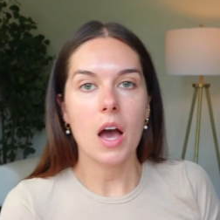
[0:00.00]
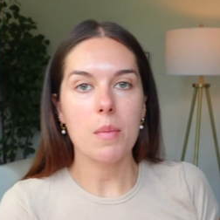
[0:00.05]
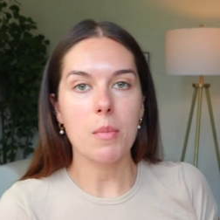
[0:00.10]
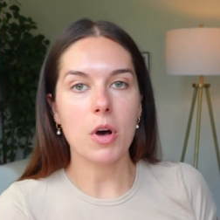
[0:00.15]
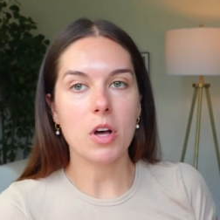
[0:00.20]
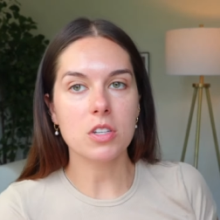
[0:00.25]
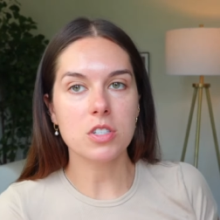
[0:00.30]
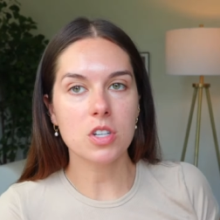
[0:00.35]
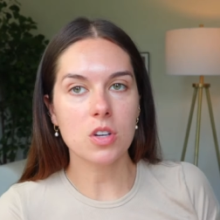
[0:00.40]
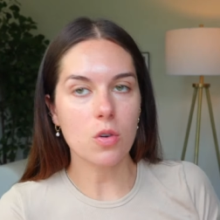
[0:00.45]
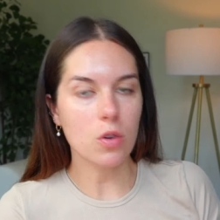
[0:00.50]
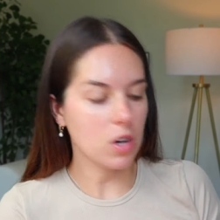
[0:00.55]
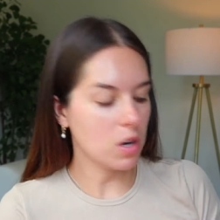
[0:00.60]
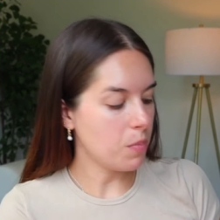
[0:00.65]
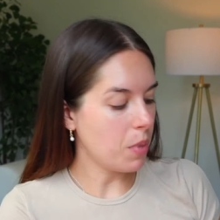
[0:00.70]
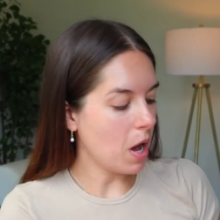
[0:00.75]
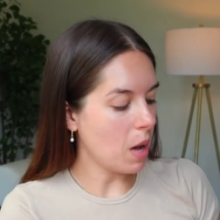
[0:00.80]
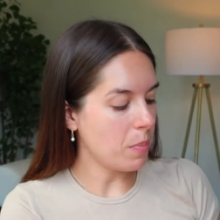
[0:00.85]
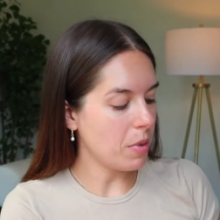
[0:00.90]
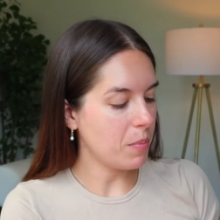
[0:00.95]
I'm also going to
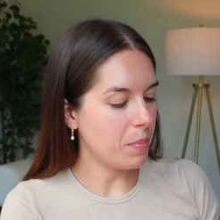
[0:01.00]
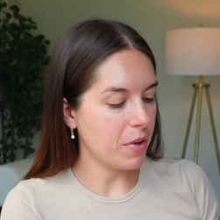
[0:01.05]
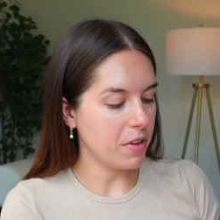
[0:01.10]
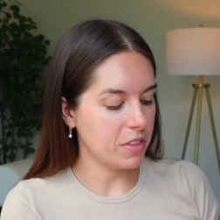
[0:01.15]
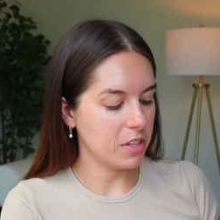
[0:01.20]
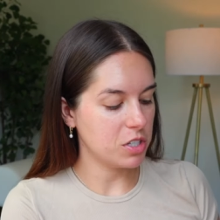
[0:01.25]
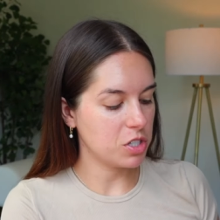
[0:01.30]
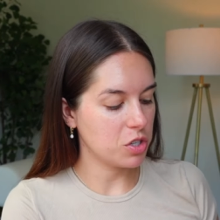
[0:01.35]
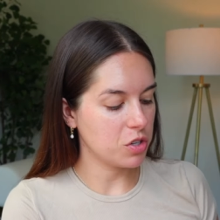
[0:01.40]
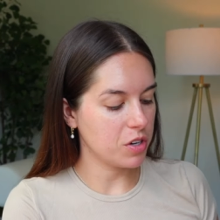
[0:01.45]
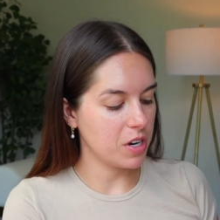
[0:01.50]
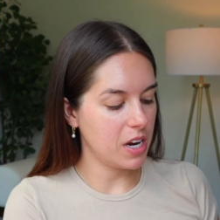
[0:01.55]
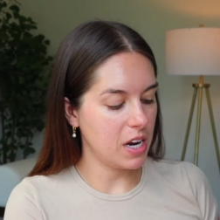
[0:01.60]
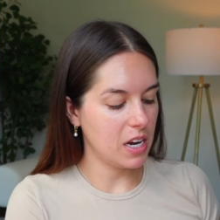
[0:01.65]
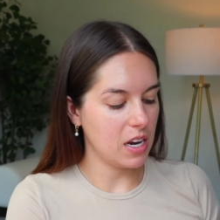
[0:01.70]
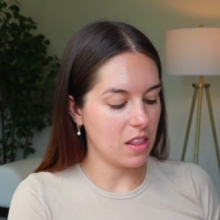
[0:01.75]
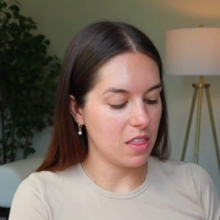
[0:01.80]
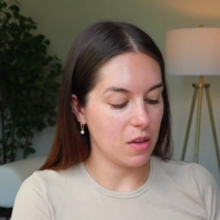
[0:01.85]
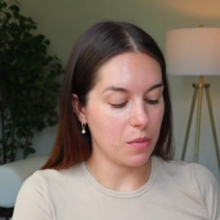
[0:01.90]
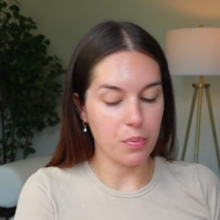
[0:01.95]
pop up on the
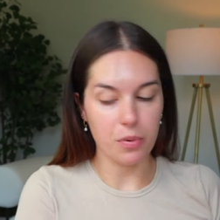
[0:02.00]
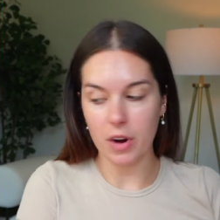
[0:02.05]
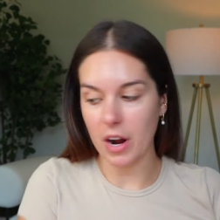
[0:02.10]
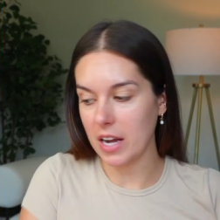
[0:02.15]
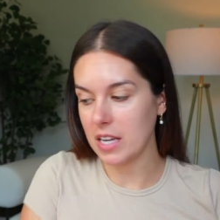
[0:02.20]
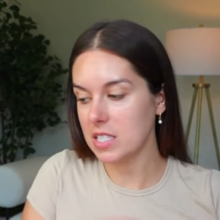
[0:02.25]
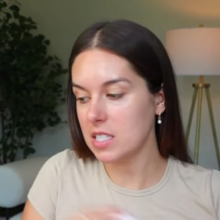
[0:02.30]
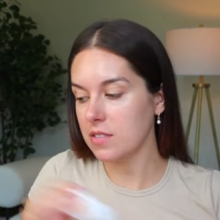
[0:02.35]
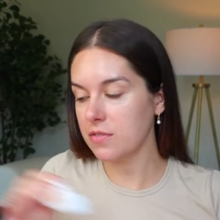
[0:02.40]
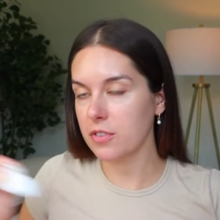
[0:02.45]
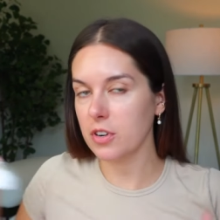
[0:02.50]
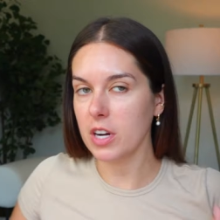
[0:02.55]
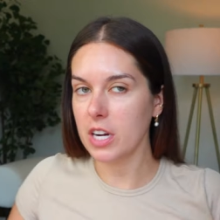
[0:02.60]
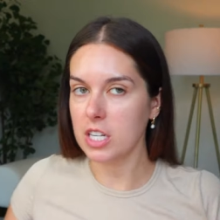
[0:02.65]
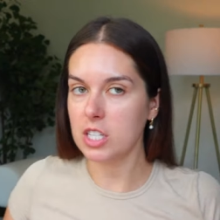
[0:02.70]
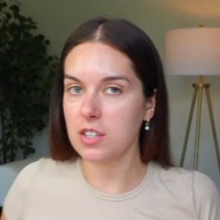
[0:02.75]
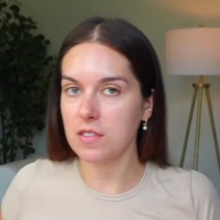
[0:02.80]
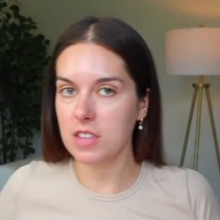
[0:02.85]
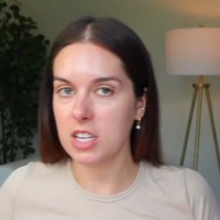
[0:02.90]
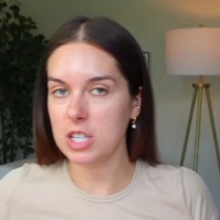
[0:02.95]
screen the price for
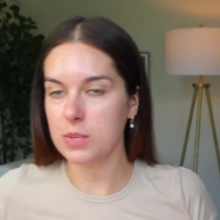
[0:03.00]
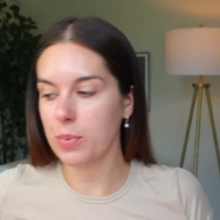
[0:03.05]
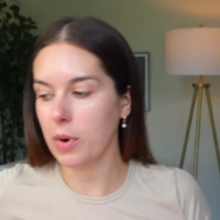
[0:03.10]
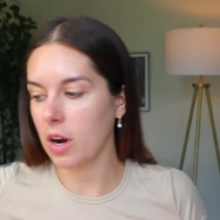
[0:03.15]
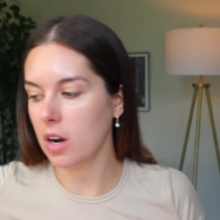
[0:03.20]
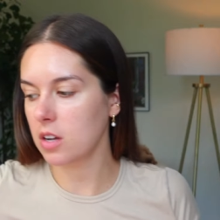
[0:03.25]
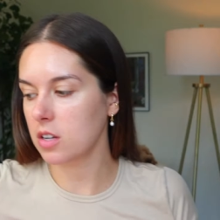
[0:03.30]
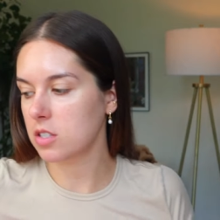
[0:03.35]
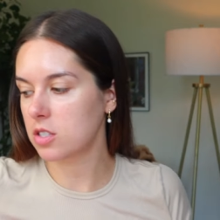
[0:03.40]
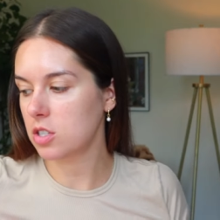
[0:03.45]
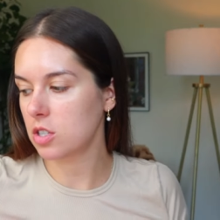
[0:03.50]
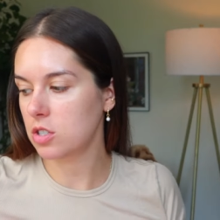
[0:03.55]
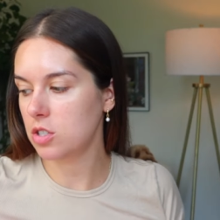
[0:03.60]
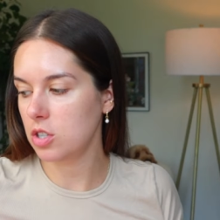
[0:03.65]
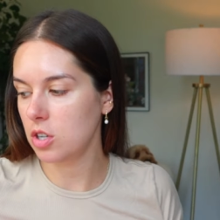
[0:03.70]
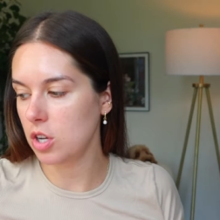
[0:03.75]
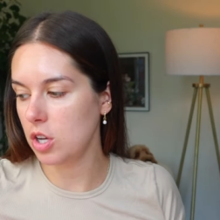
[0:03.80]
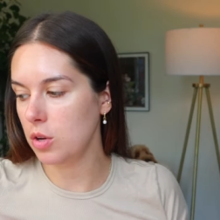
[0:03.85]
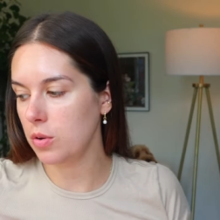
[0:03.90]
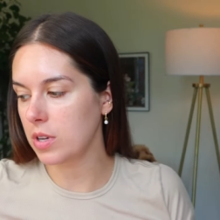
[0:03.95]
each of these products so
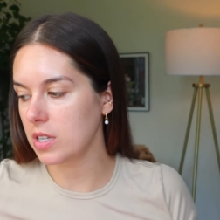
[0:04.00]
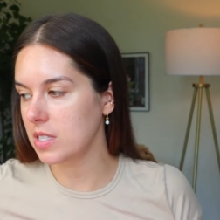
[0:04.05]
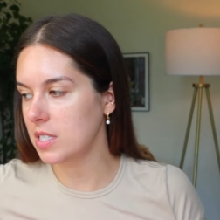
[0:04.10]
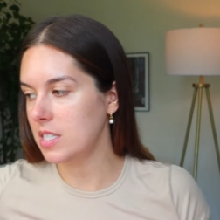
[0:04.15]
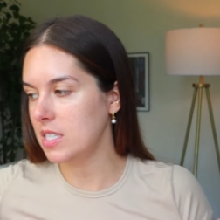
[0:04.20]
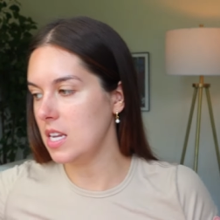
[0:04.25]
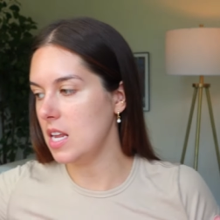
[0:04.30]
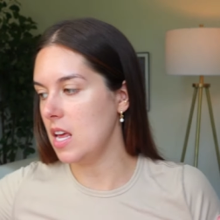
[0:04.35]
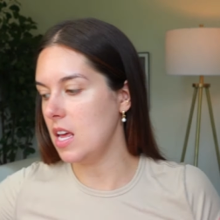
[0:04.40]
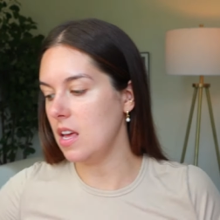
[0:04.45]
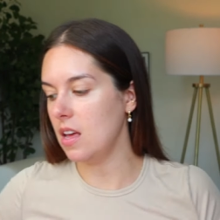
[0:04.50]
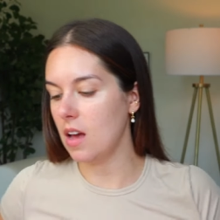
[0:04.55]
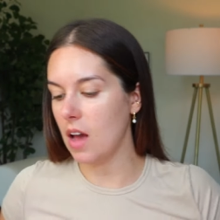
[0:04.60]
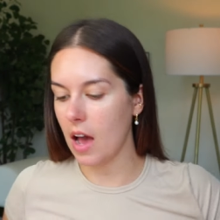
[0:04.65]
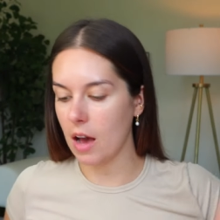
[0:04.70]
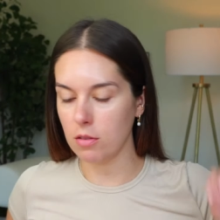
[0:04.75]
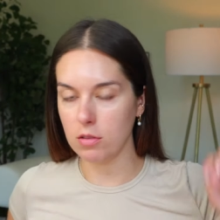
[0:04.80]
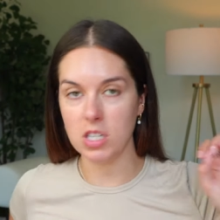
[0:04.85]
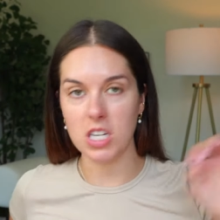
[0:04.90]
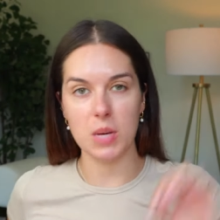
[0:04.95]
you can see
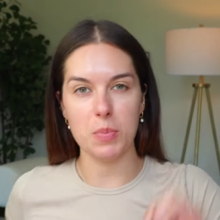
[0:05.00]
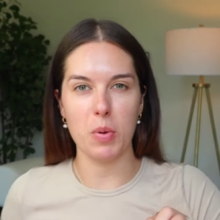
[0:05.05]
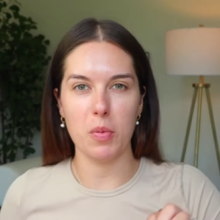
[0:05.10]
how deep